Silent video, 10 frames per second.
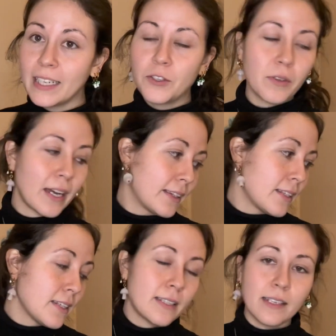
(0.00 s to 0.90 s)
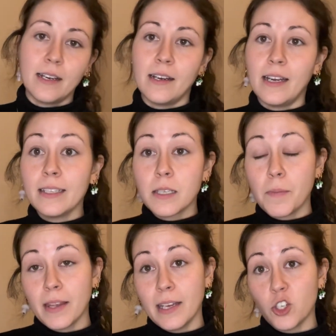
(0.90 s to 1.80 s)
you get this
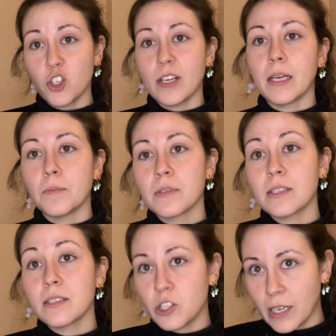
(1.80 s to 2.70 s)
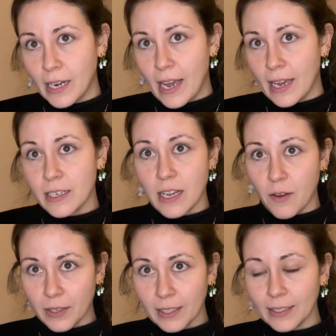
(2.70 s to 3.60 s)
Elizabeth and James DNA,
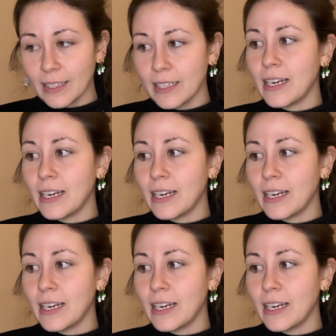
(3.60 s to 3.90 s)
definitely.